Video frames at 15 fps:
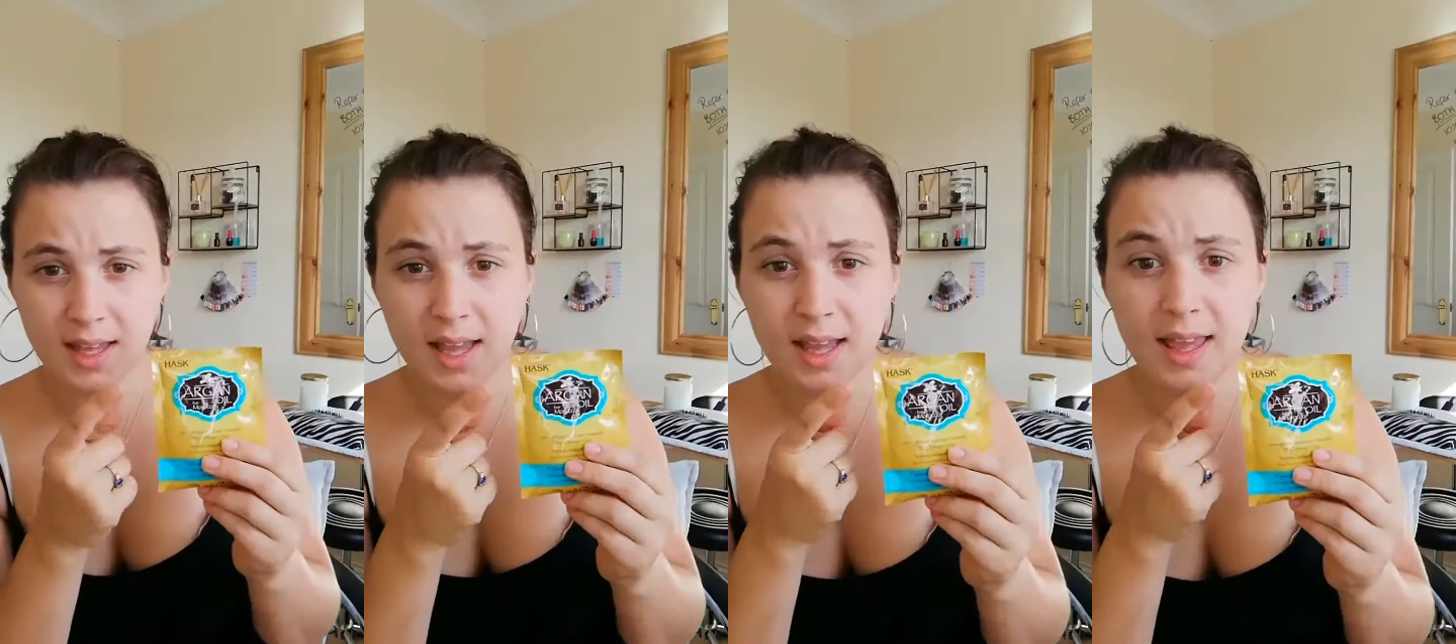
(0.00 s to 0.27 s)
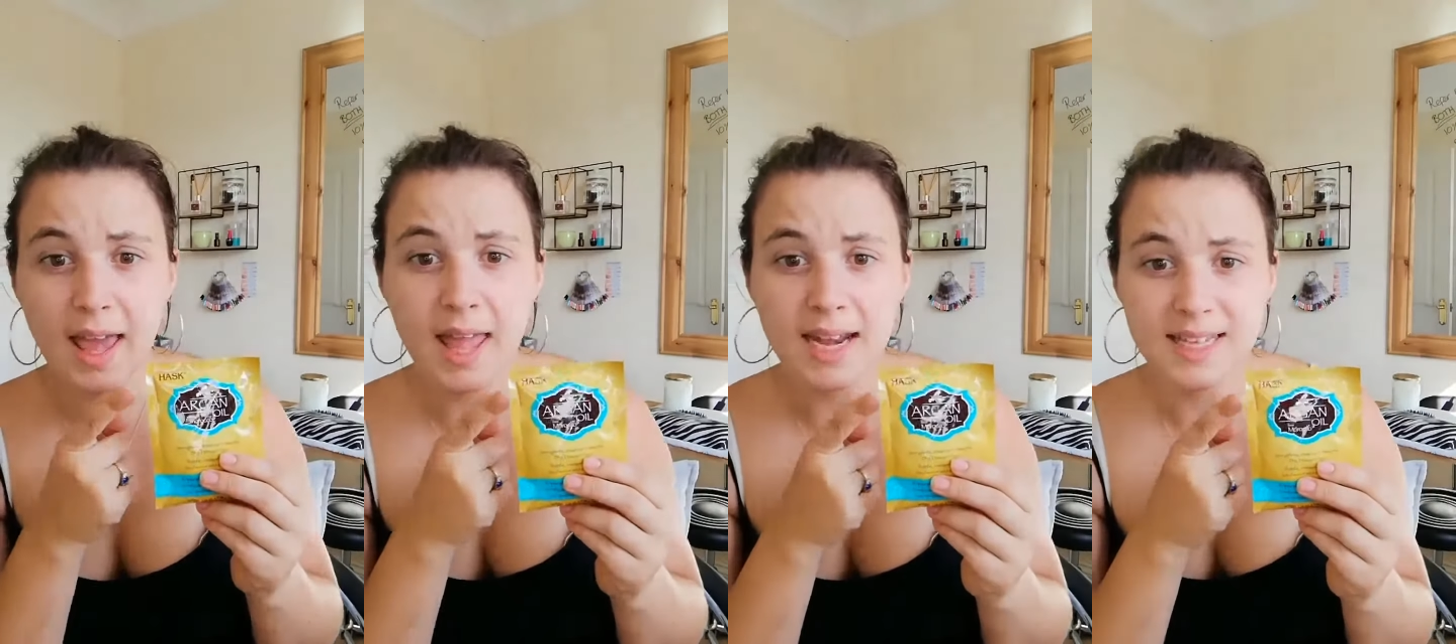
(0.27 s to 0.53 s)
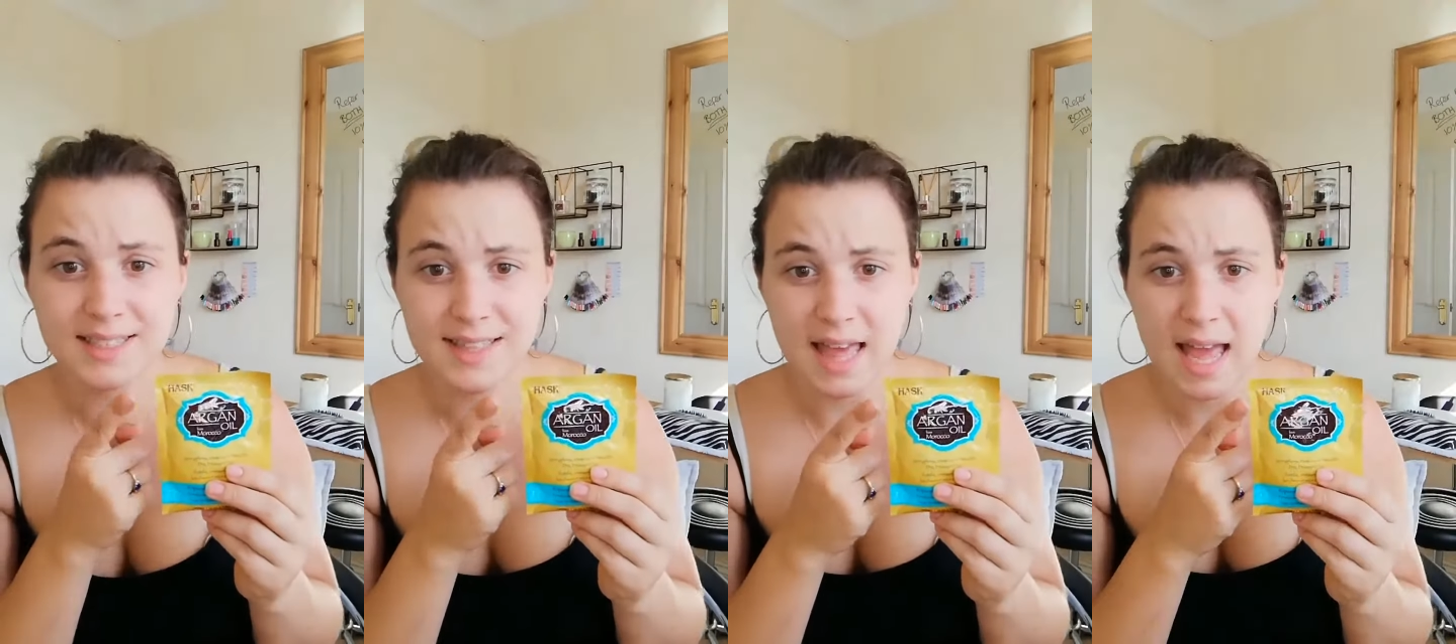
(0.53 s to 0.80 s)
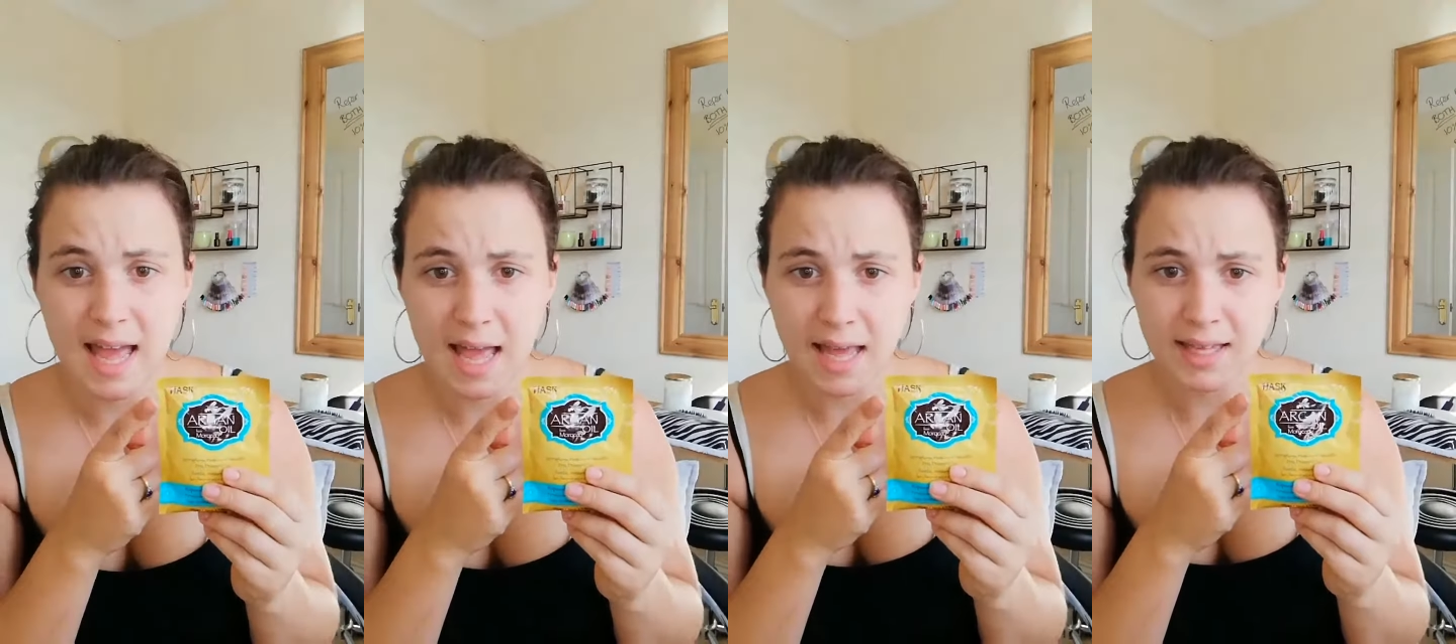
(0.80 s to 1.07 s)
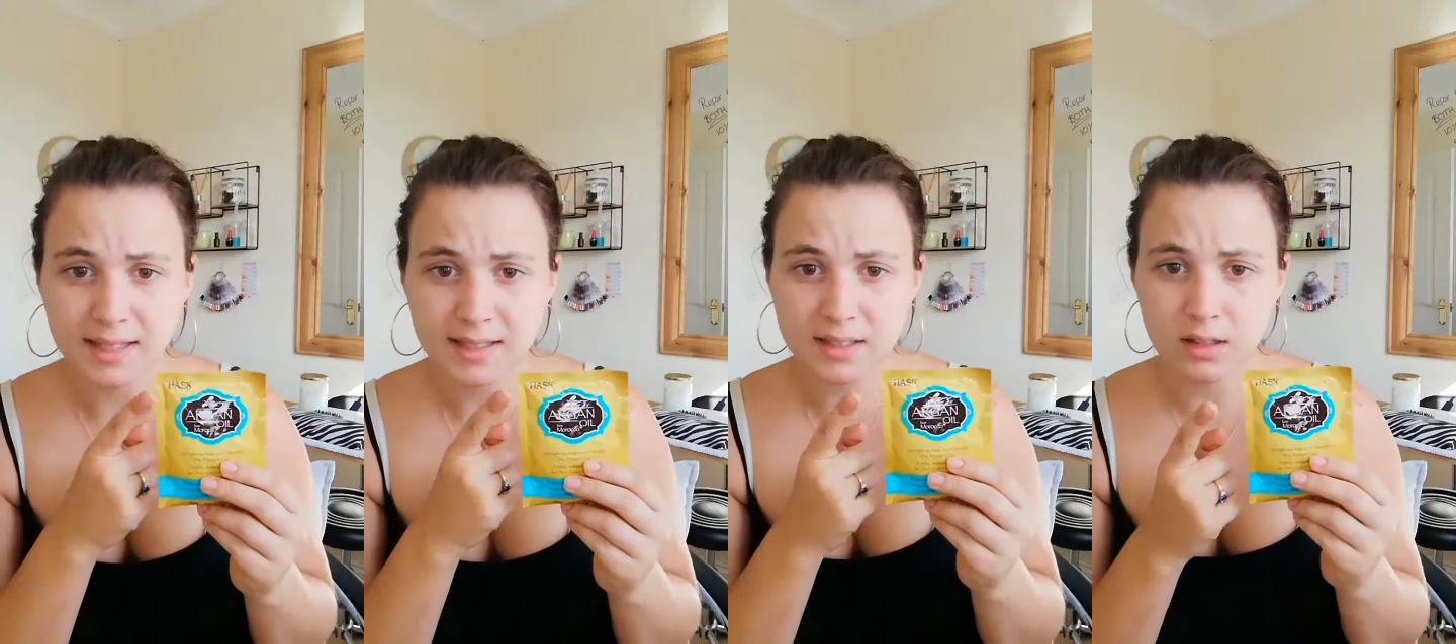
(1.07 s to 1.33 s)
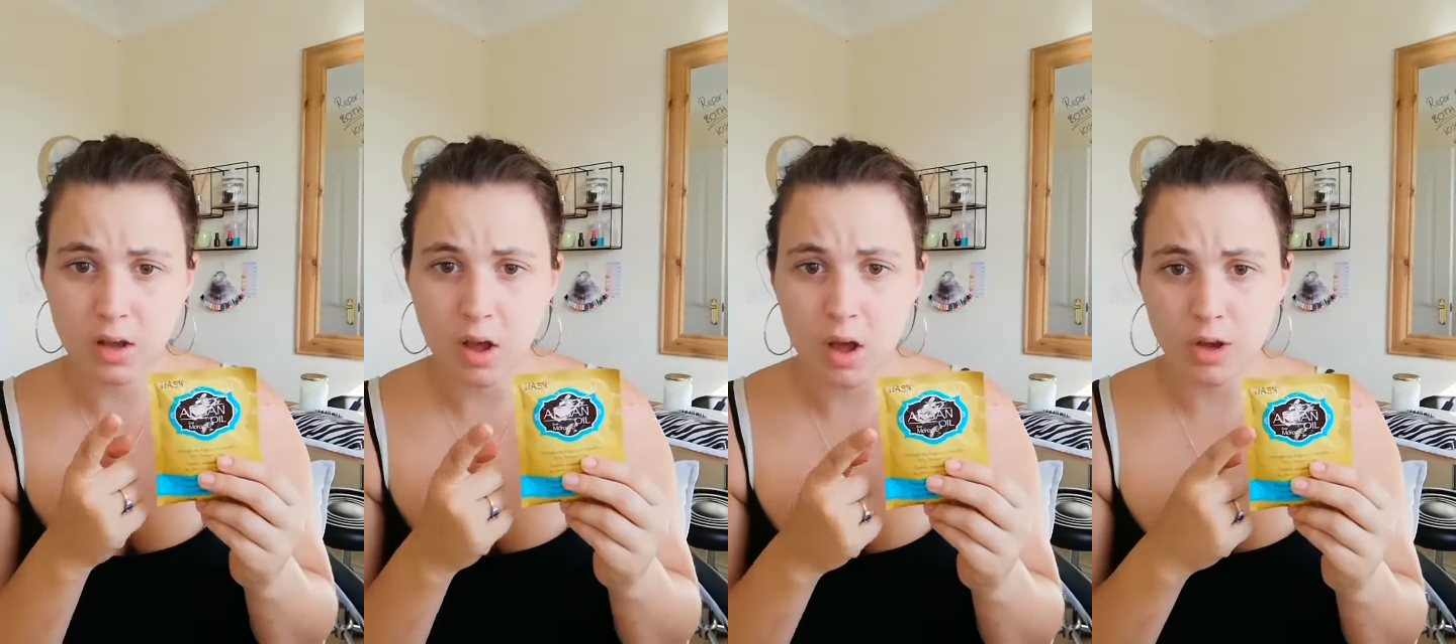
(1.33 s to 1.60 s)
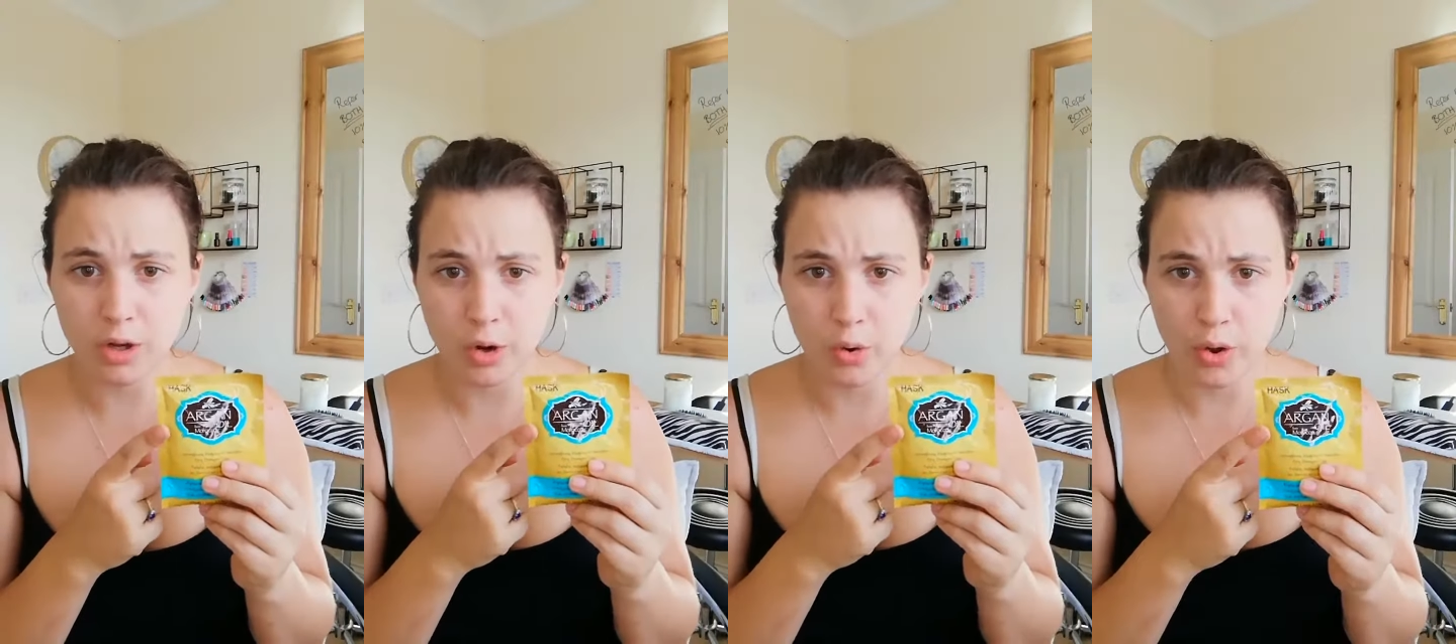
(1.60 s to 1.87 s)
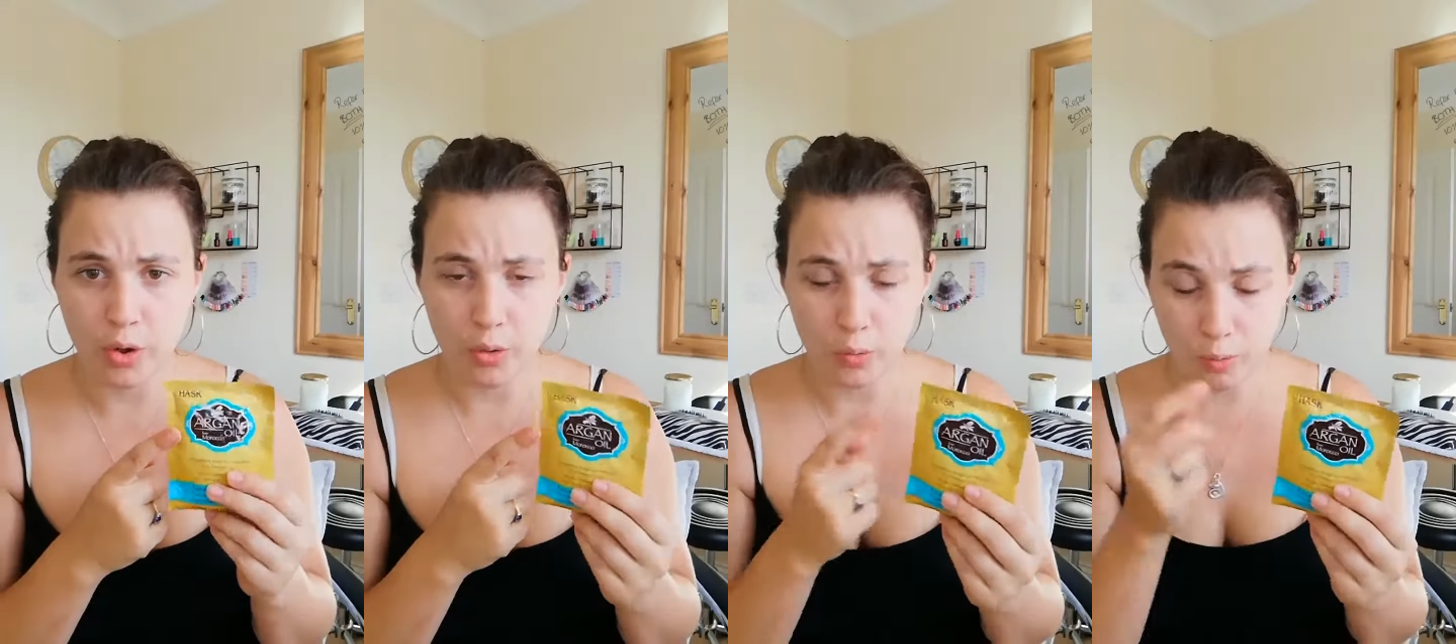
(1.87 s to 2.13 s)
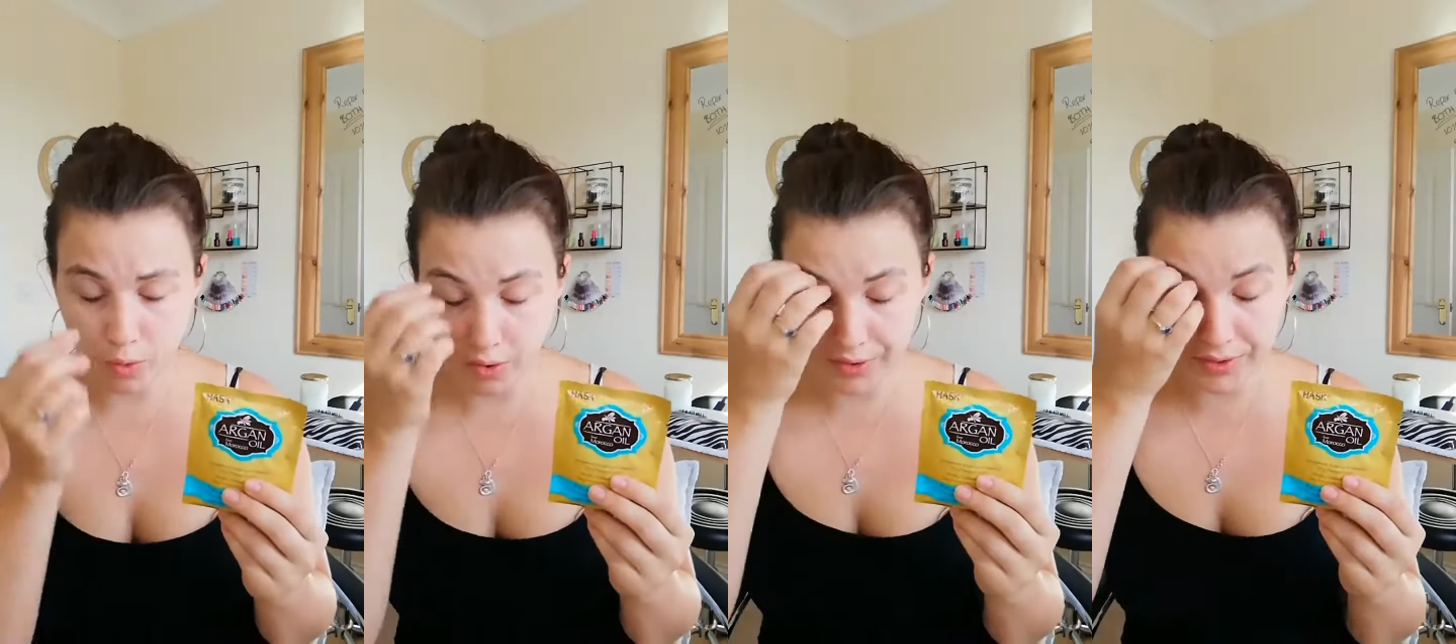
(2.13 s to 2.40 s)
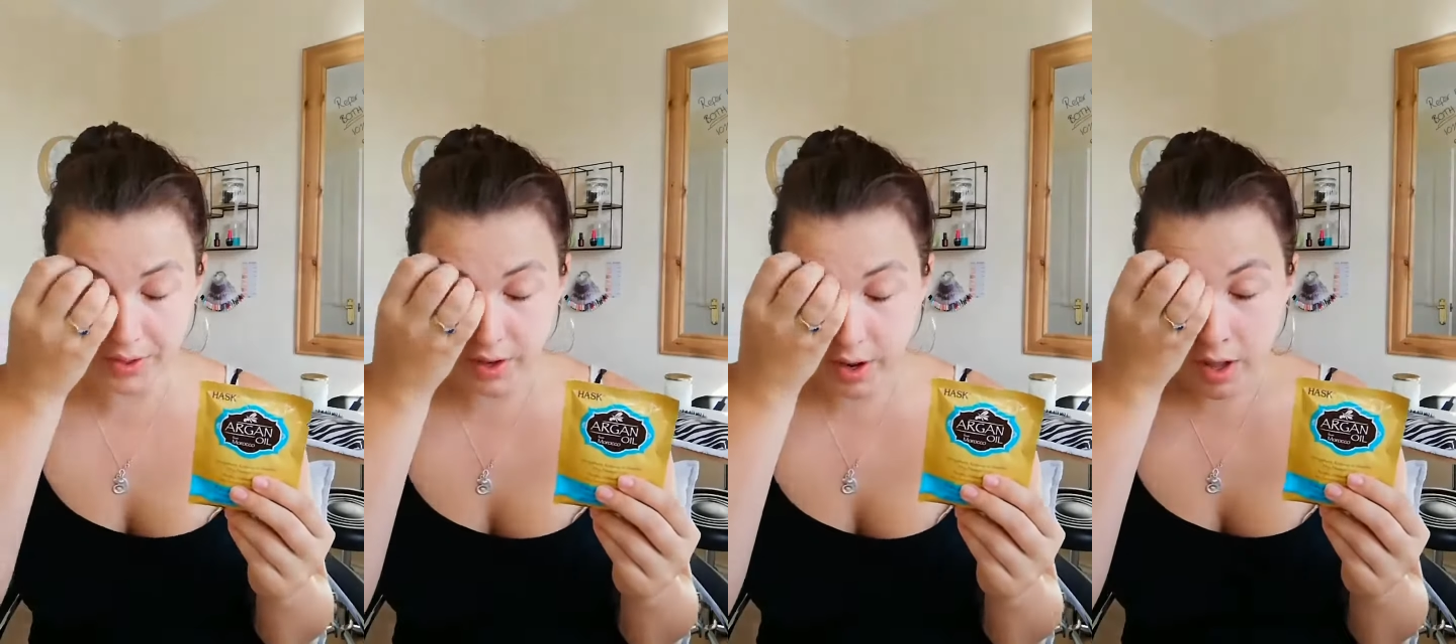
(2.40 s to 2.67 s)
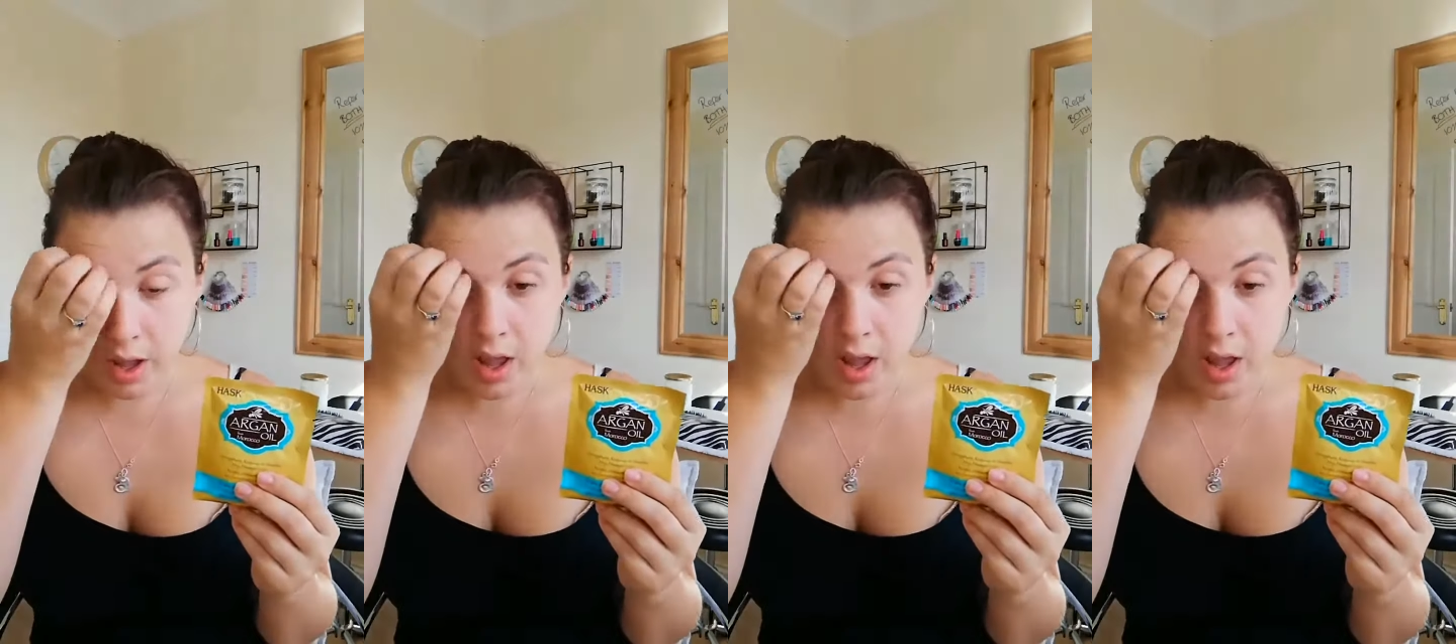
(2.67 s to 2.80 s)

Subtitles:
Again, it's the Hask Argan Oil one.